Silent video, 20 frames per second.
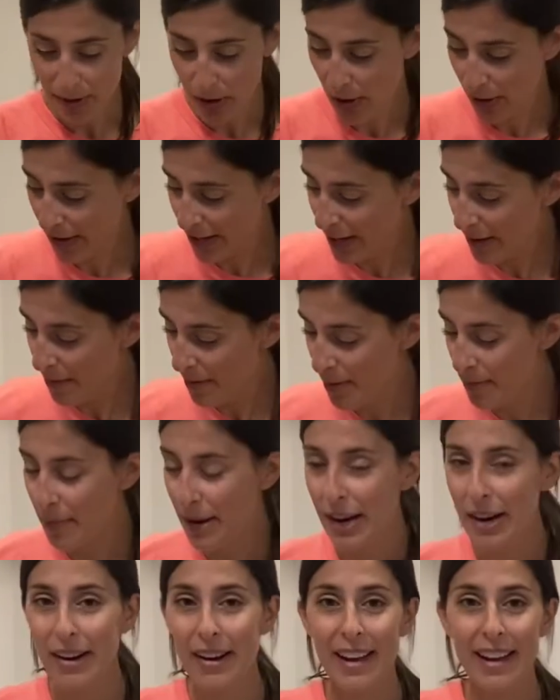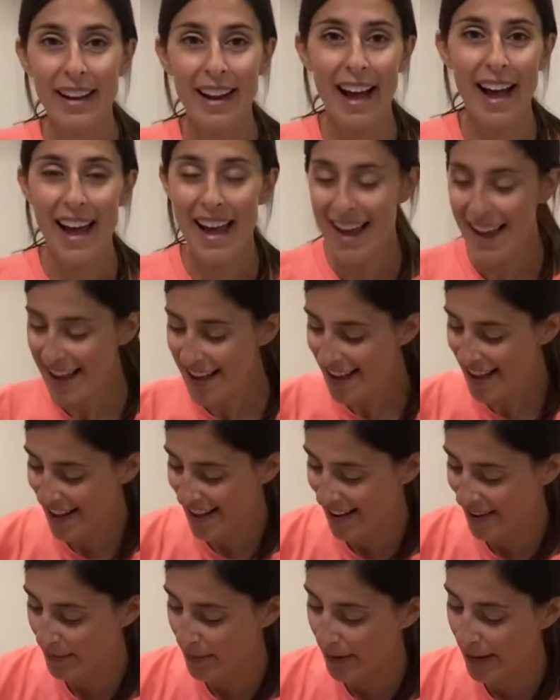cooking with Mary and I.
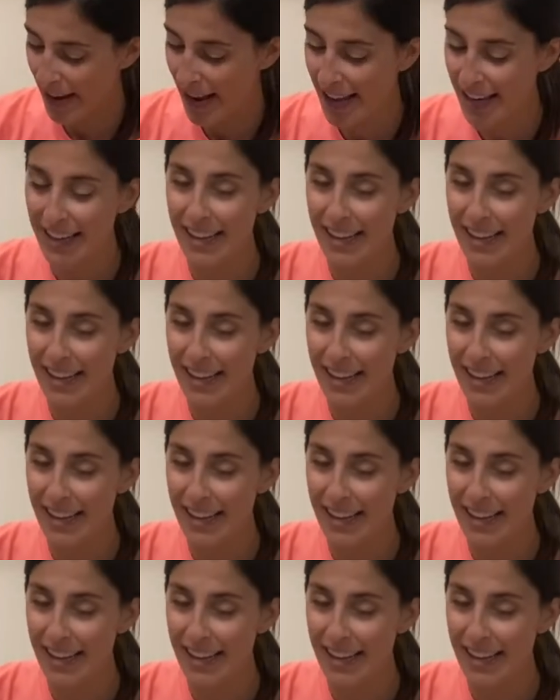We're kind